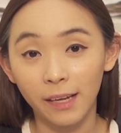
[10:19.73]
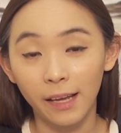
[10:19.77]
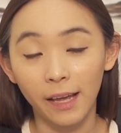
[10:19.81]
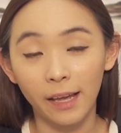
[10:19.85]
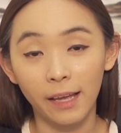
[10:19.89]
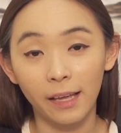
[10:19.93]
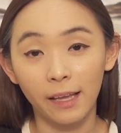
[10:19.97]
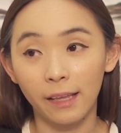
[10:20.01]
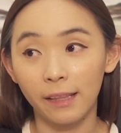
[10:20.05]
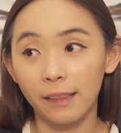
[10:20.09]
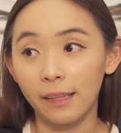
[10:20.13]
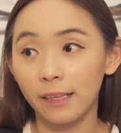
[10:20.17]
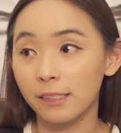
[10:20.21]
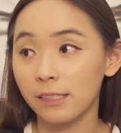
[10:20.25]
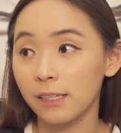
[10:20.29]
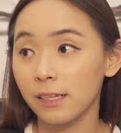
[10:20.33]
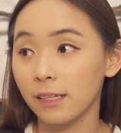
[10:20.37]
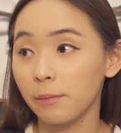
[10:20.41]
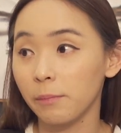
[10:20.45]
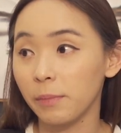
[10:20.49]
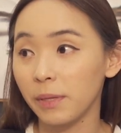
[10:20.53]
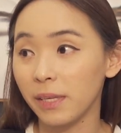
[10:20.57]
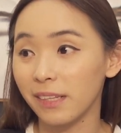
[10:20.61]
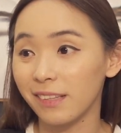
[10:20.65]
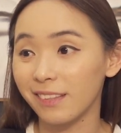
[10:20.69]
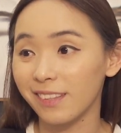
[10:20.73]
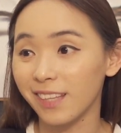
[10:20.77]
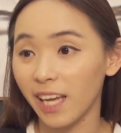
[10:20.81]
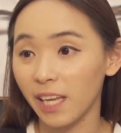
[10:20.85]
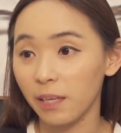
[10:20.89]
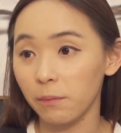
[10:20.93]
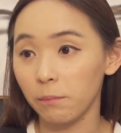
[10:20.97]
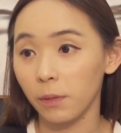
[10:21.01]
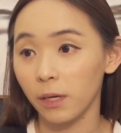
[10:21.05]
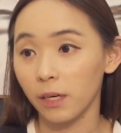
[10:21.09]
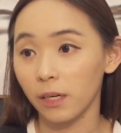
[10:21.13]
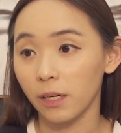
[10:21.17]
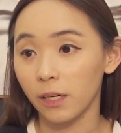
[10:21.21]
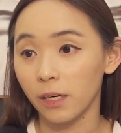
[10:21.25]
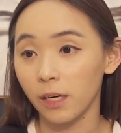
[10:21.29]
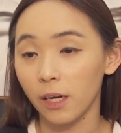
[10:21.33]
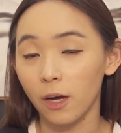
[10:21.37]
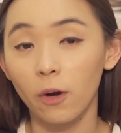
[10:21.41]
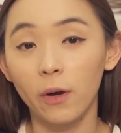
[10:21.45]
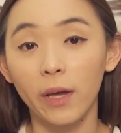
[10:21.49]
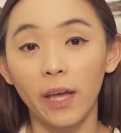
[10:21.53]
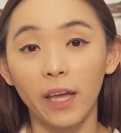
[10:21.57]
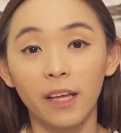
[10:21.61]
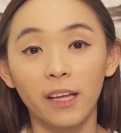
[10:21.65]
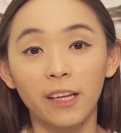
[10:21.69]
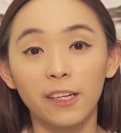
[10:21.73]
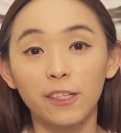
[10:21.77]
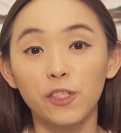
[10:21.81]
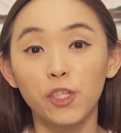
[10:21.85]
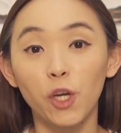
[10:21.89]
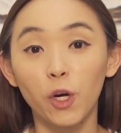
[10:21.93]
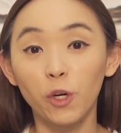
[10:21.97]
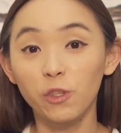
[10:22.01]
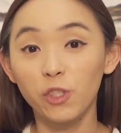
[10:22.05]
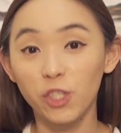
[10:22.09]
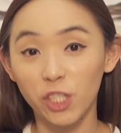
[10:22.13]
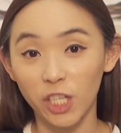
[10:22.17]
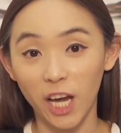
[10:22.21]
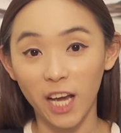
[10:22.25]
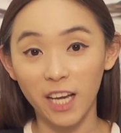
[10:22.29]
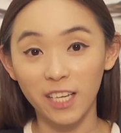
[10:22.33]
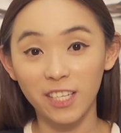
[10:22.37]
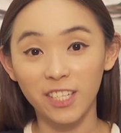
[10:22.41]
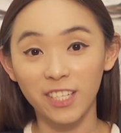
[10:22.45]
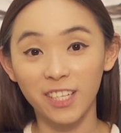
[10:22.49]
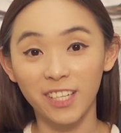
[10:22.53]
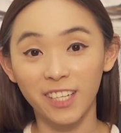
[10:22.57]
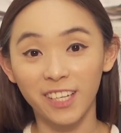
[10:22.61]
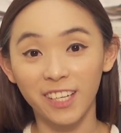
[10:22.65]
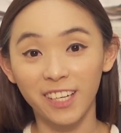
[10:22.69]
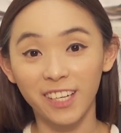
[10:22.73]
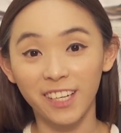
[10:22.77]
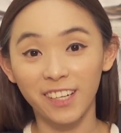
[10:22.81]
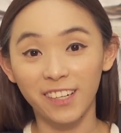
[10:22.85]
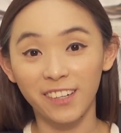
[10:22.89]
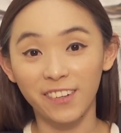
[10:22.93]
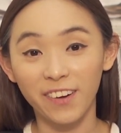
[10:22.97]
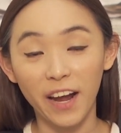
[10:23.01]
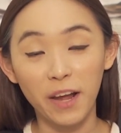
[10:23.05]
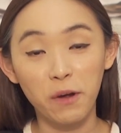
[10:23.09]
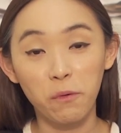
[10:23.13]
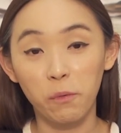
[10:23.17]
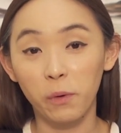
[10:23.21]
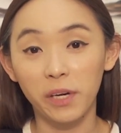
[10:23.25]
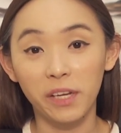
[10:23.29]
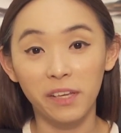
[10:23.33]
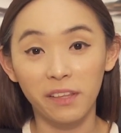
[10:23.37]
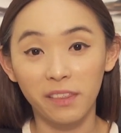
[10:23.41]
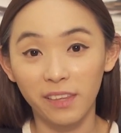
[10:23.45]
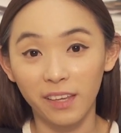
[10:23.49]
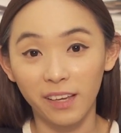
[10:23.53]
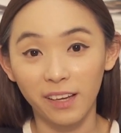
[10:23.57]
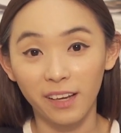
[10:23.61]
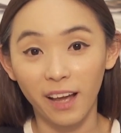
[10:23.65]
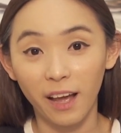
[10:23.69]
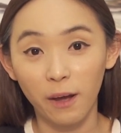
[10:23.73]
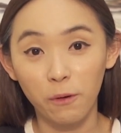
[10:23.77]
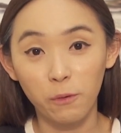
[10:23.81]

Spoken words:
And that's going to be a nightmare. Okay, don't judge, right? What do you think?